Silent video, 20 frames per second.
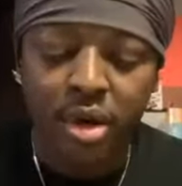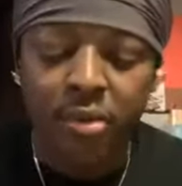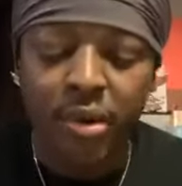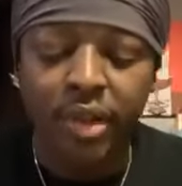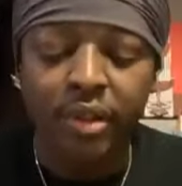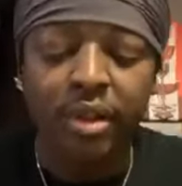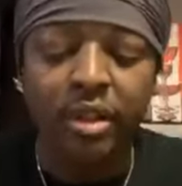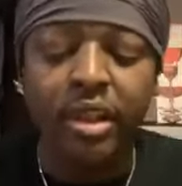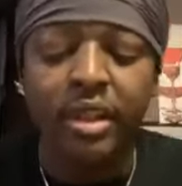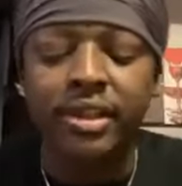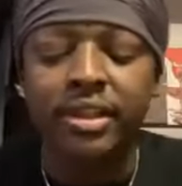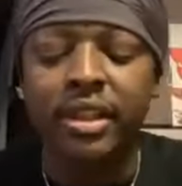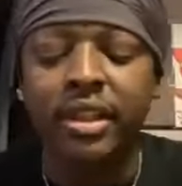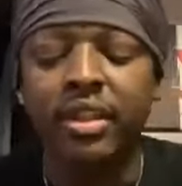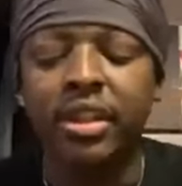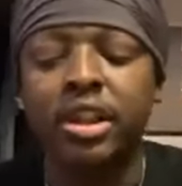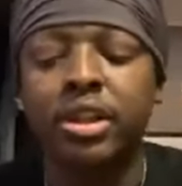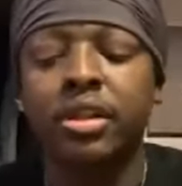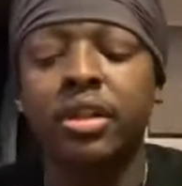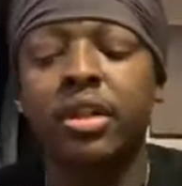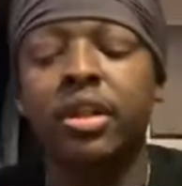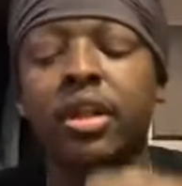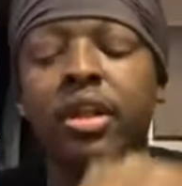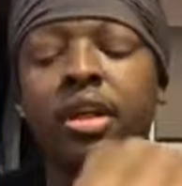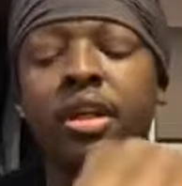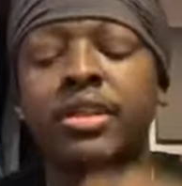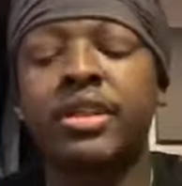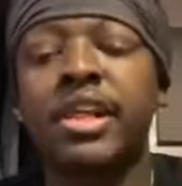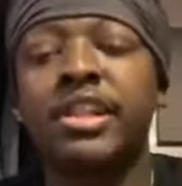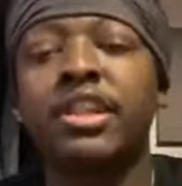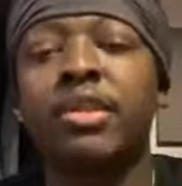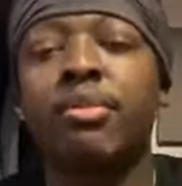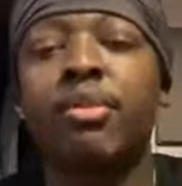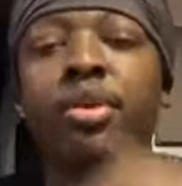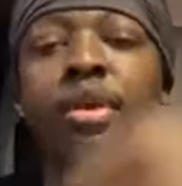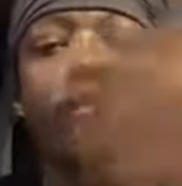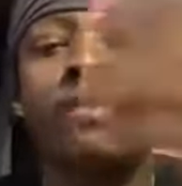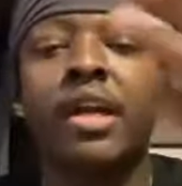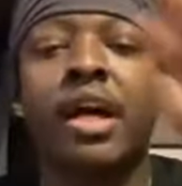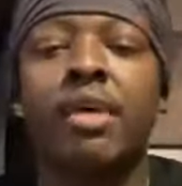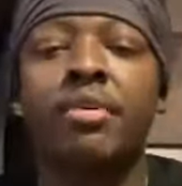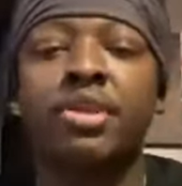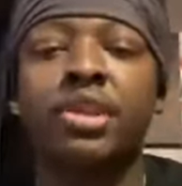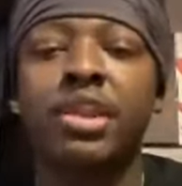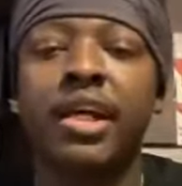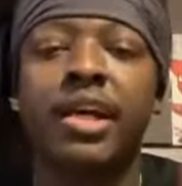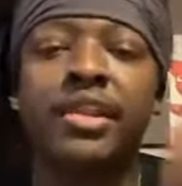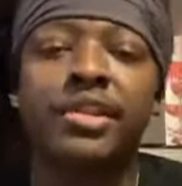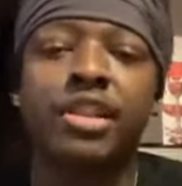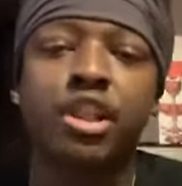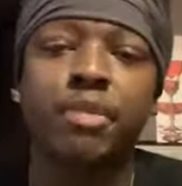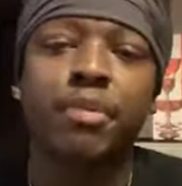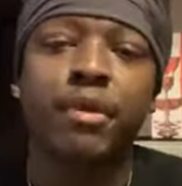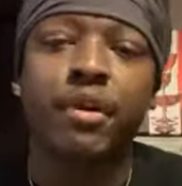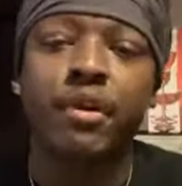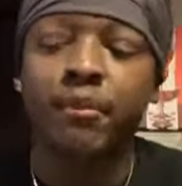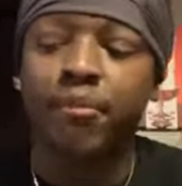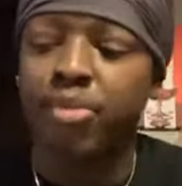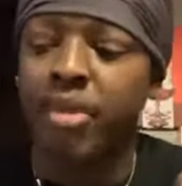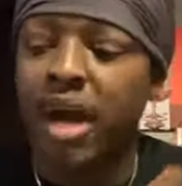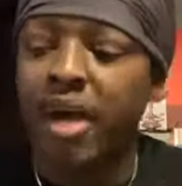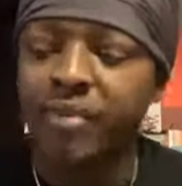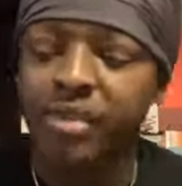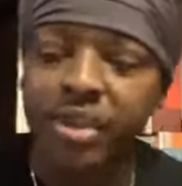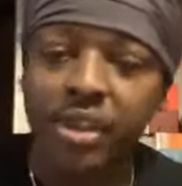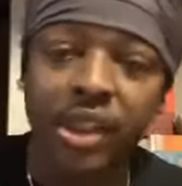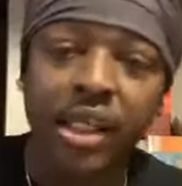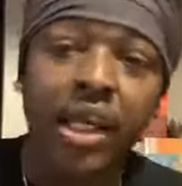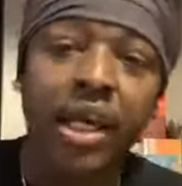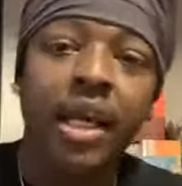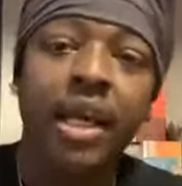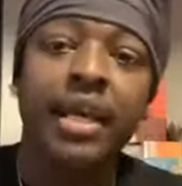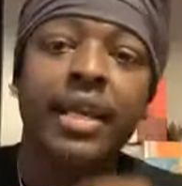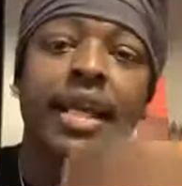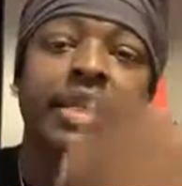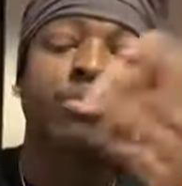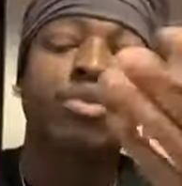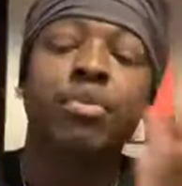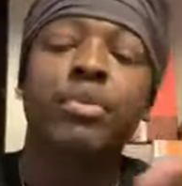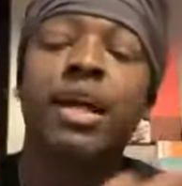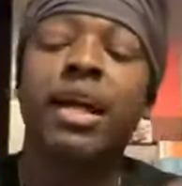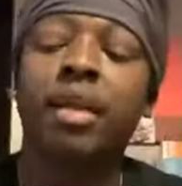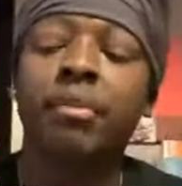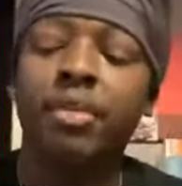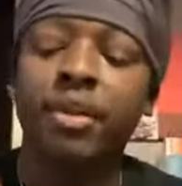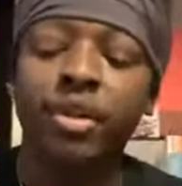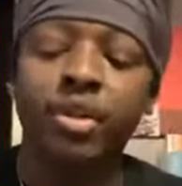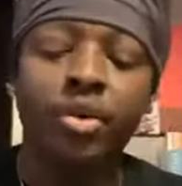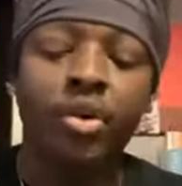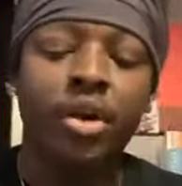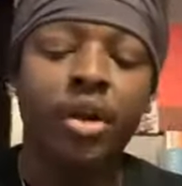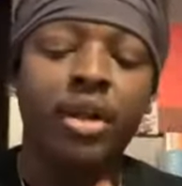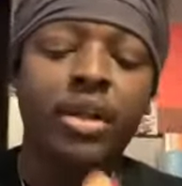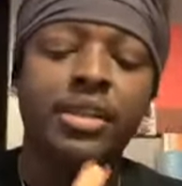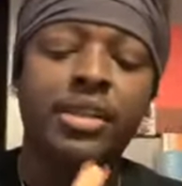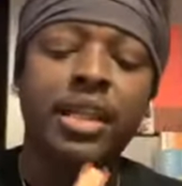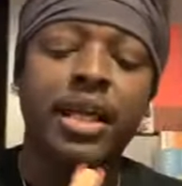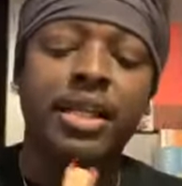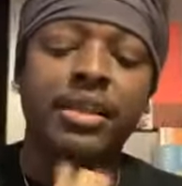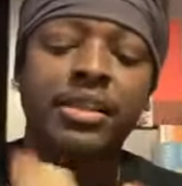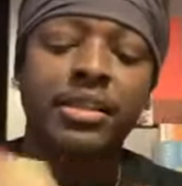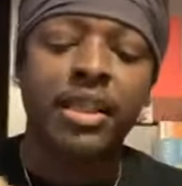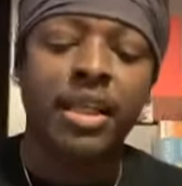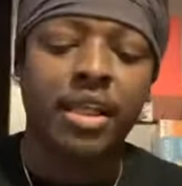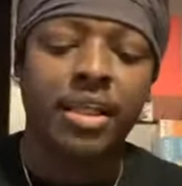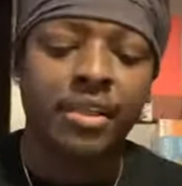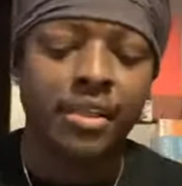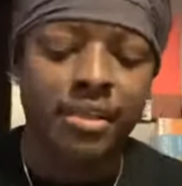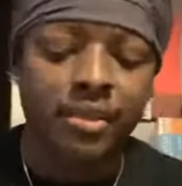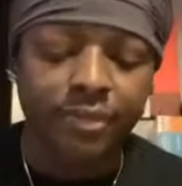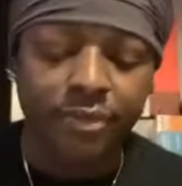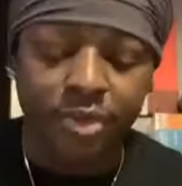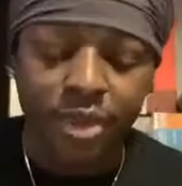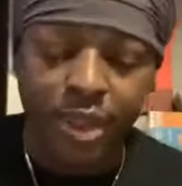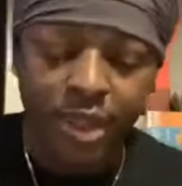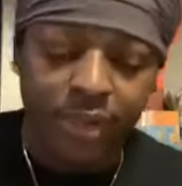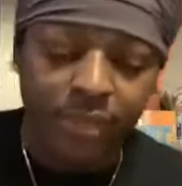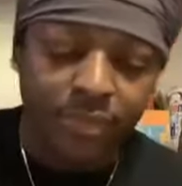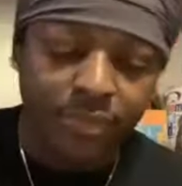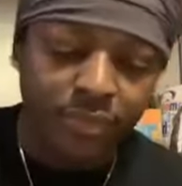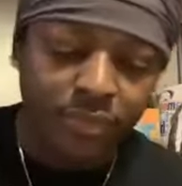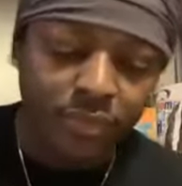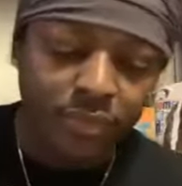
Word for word: right? He said this, the uh, testimony of Yahawashi is the spirit of prophecy. And that's what we got to be doing in these last days, right?